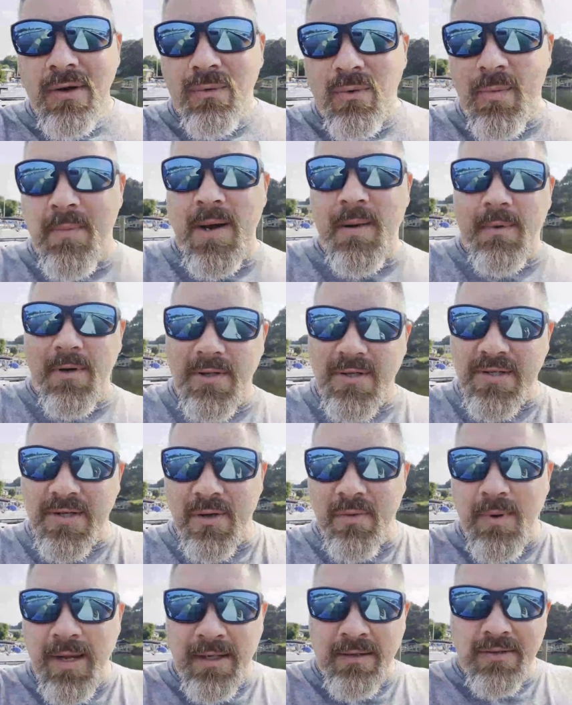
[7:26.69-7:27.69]
Remember, the
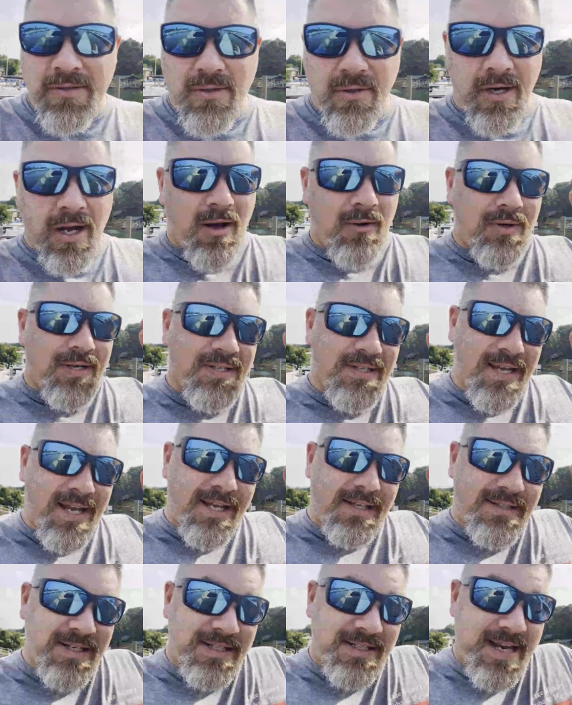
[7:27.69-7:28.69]
scuba industry always
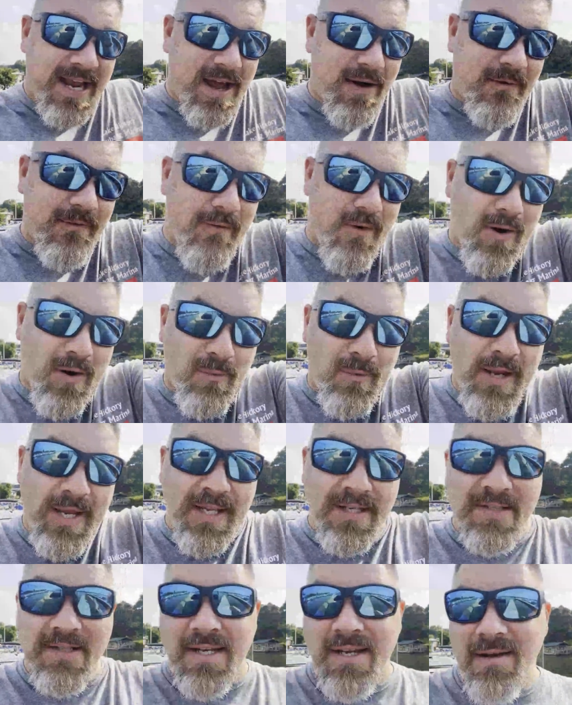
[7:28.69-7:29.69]
says it's how far we
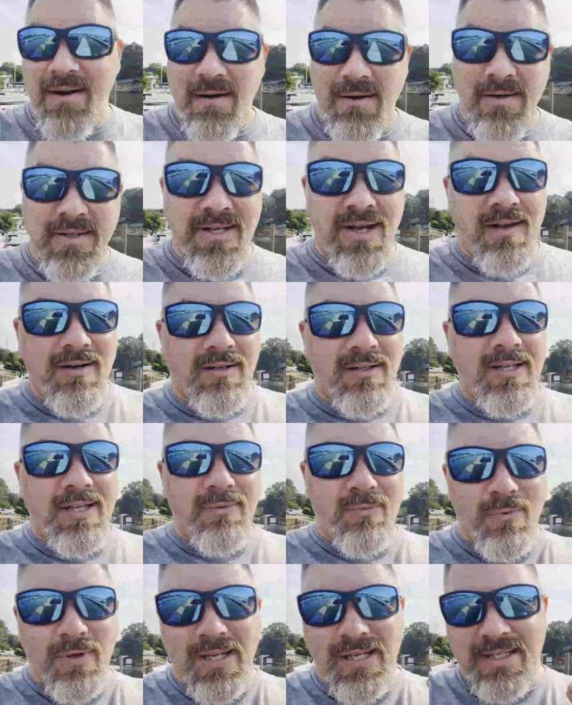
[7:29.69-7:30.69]
can see
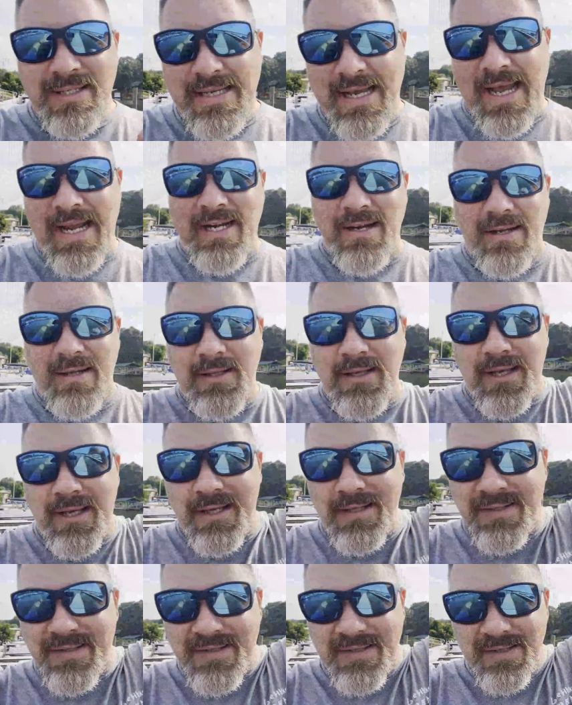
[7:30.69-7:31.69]
horizontally, when technically
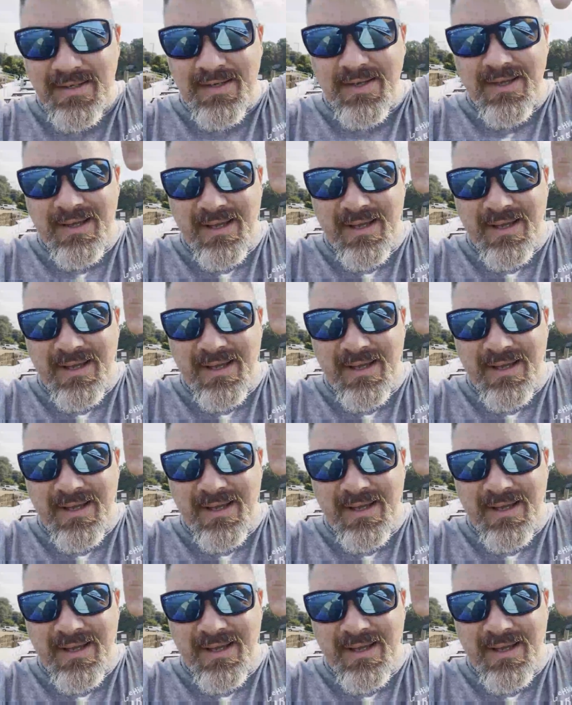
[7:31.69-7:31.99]
it's